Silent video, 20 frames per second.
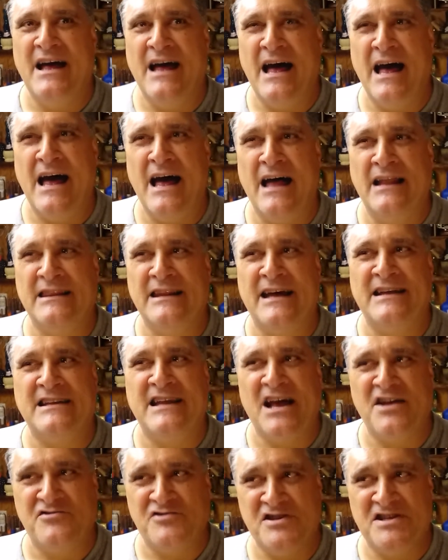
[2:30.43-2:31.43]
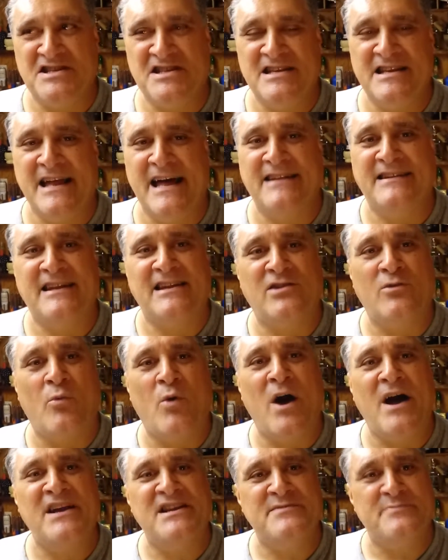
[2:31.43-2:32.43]
uh, a lot of times you see that, that the
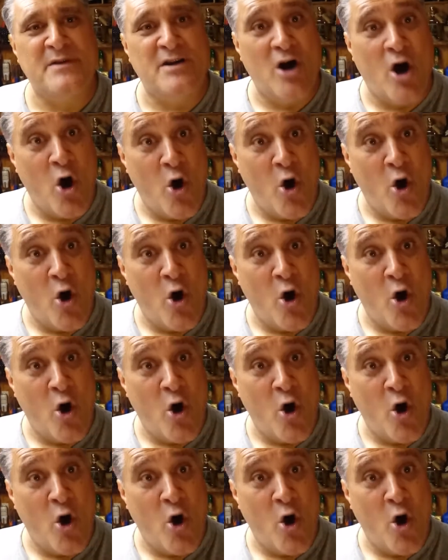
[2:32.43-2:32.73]
wine has been